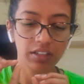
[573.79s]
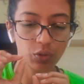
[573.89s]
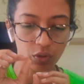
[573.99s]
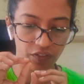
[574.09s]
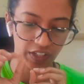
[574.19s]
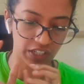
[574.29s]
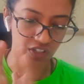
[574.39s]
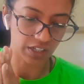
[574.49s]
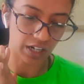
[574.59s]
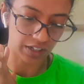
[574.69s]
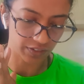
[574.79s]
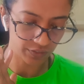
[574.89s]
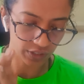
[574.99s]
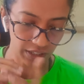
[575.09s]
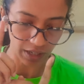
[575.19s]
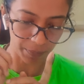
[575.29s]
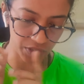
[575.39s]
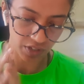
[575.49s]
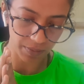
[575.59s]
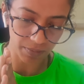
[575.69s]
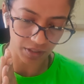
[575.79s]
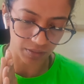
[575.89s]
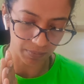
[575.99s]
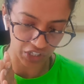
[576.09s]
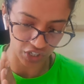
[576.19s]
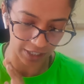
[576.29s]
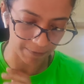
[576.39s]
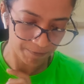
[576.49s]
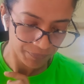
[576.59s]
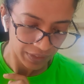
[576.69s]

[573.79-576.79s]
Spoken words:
notification card for that upstream machine.